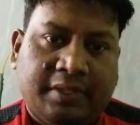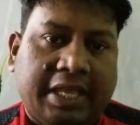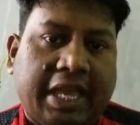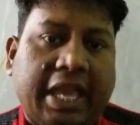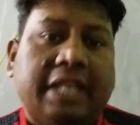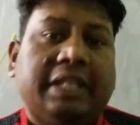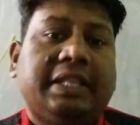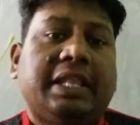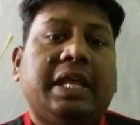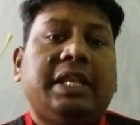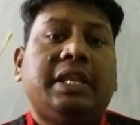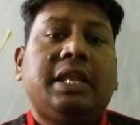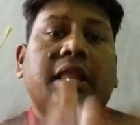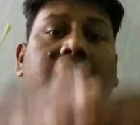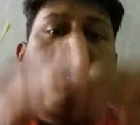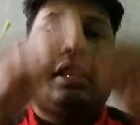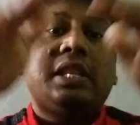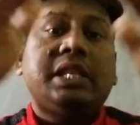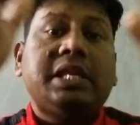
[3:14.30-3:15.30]
And then a
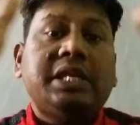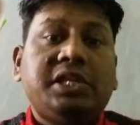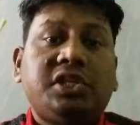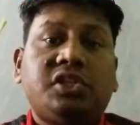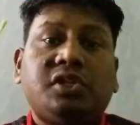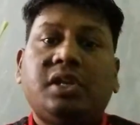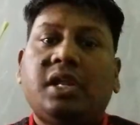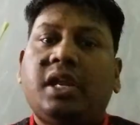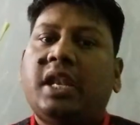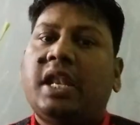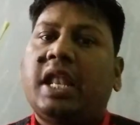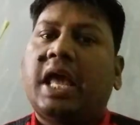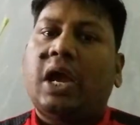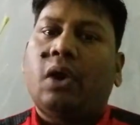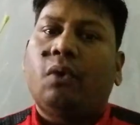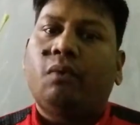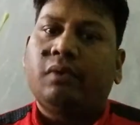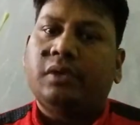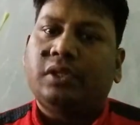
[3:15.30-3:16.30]
regional
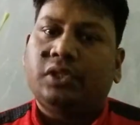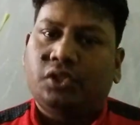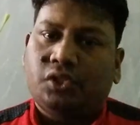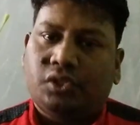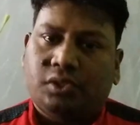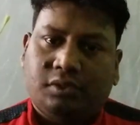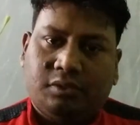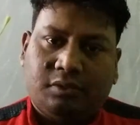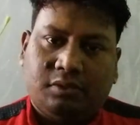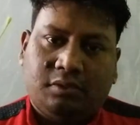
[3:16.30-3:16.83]
language,